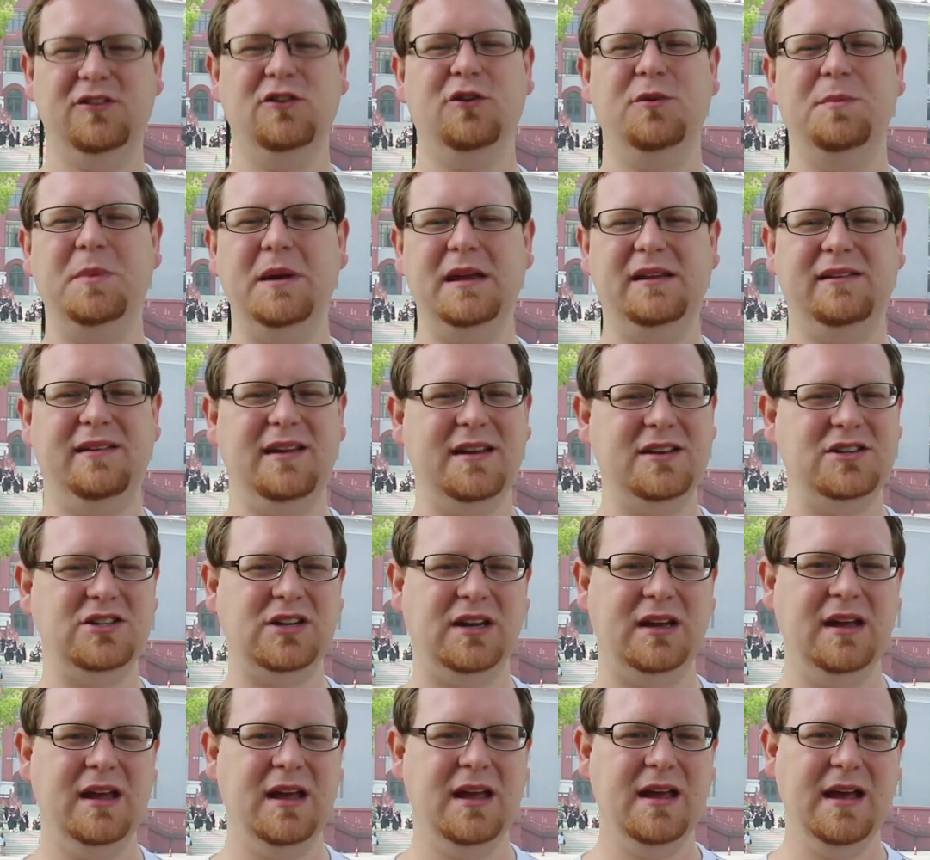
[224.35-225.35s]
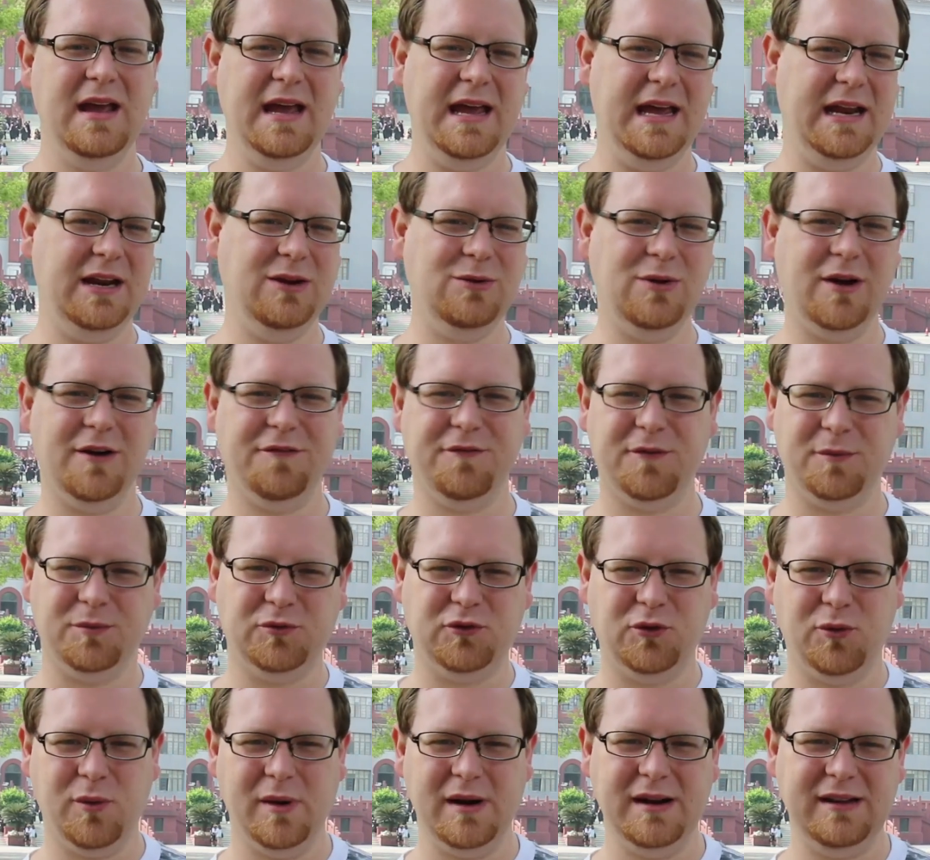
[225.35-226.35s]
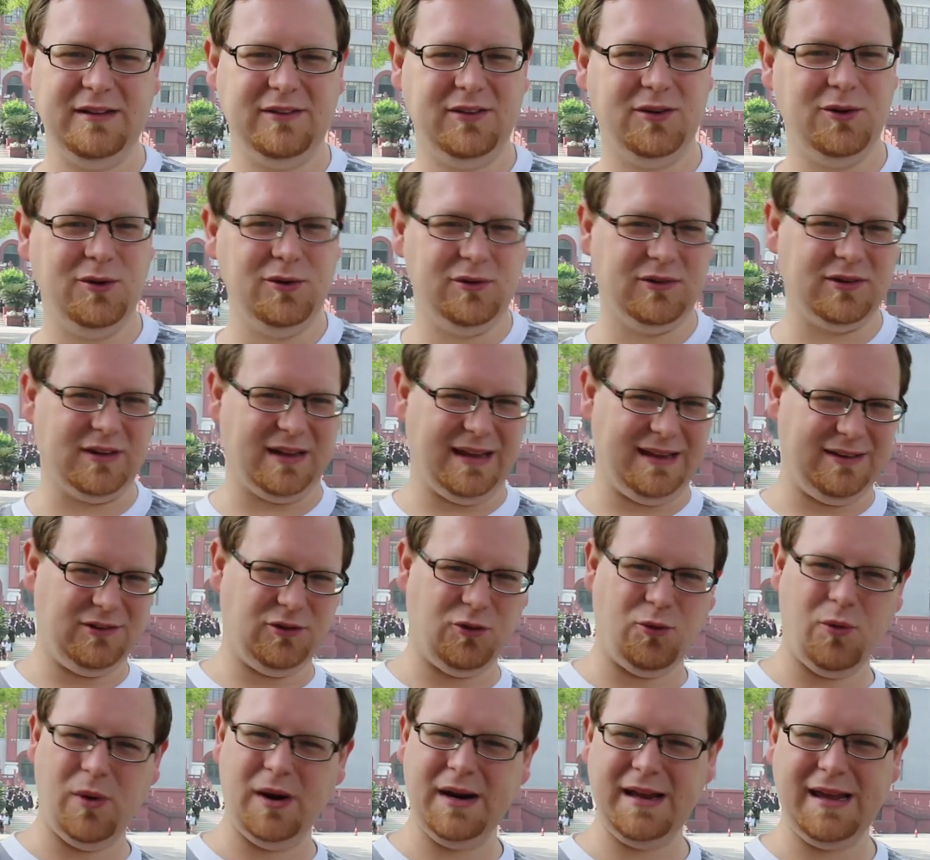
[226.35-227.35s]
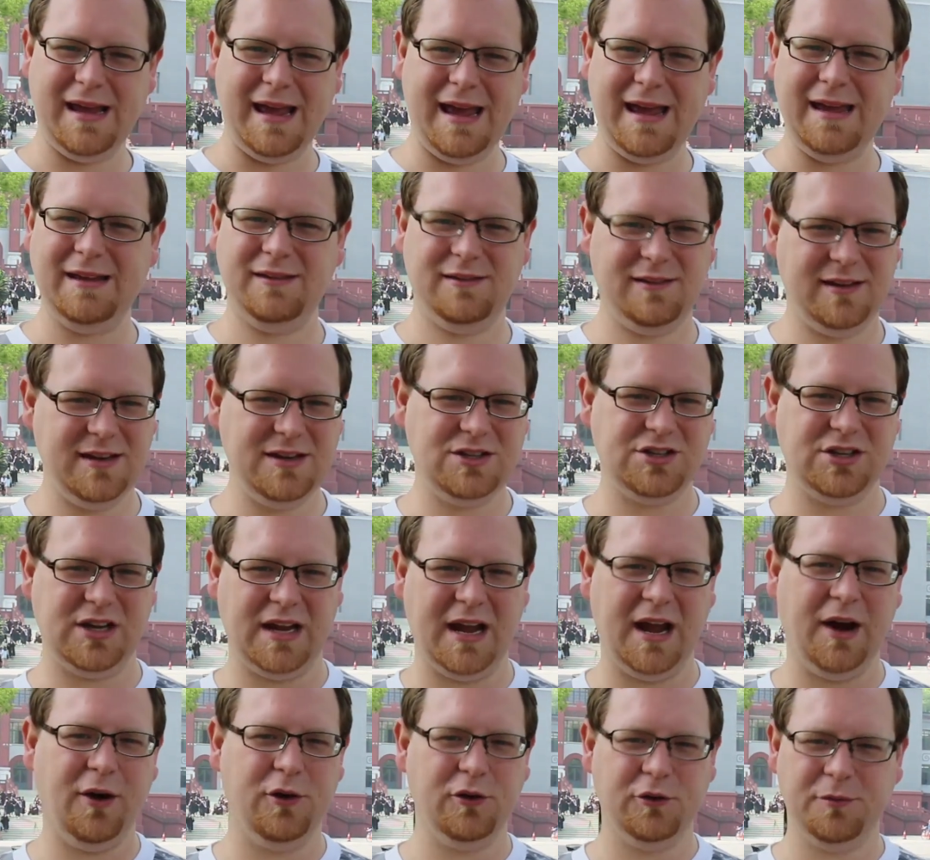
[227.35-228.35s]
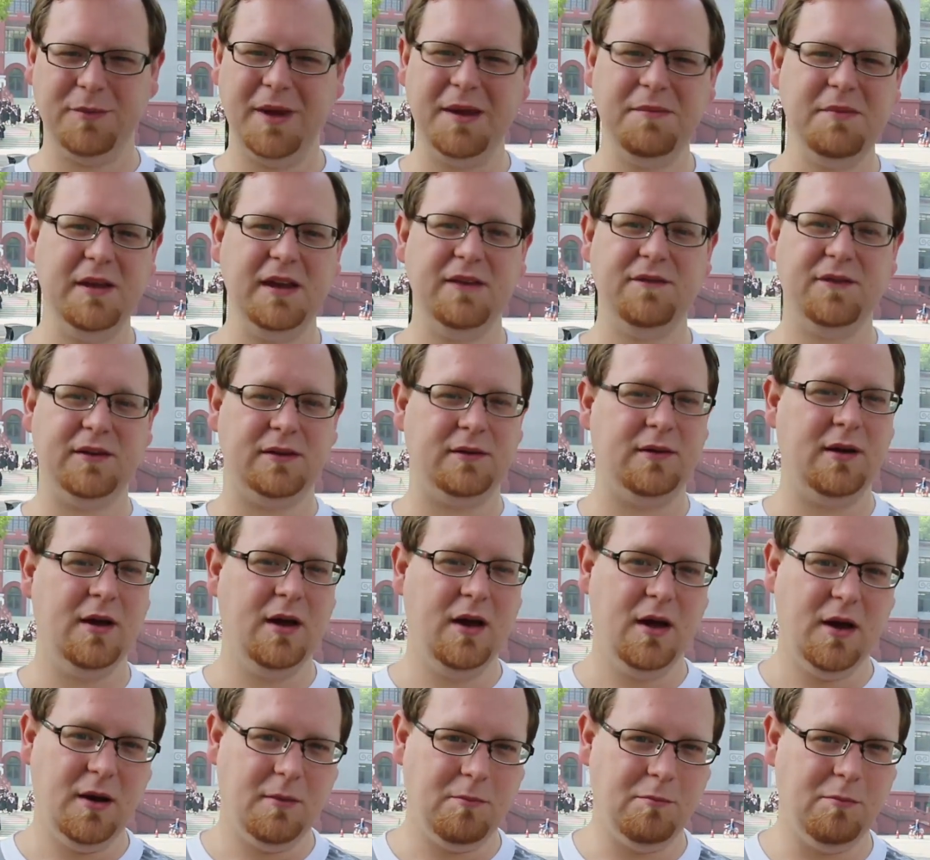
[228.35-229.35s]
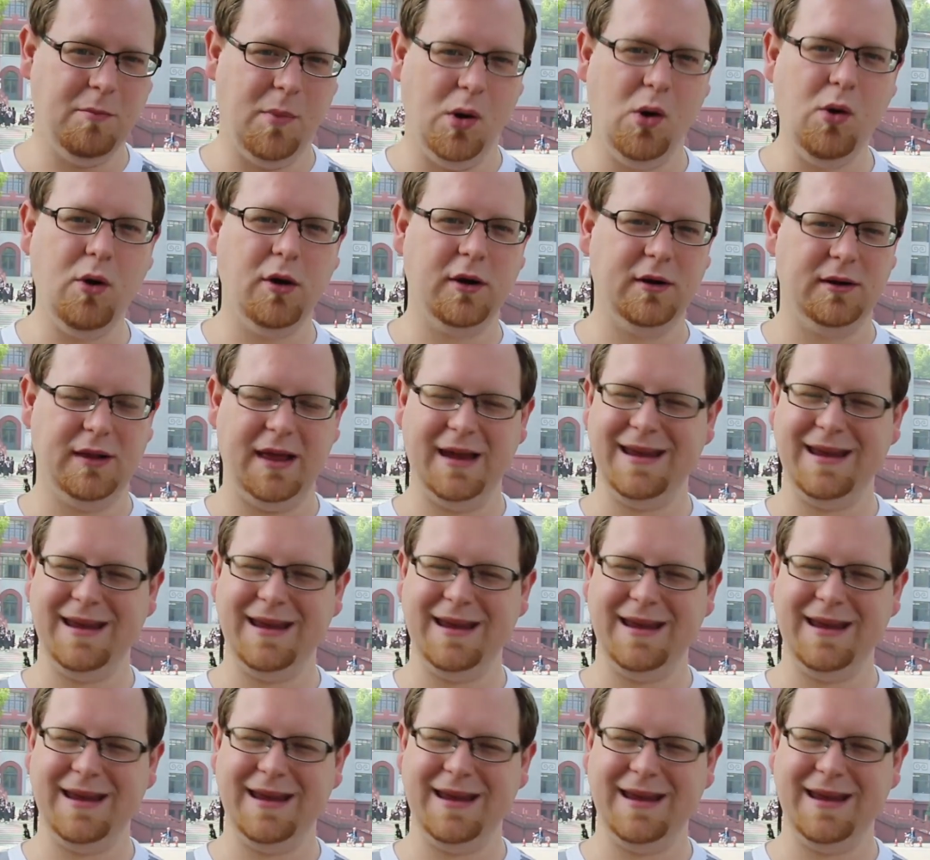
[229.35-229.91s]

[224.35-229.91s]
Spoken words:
You'll be teaching anywhere from 22 to like 28 teaching hours, maybe even more.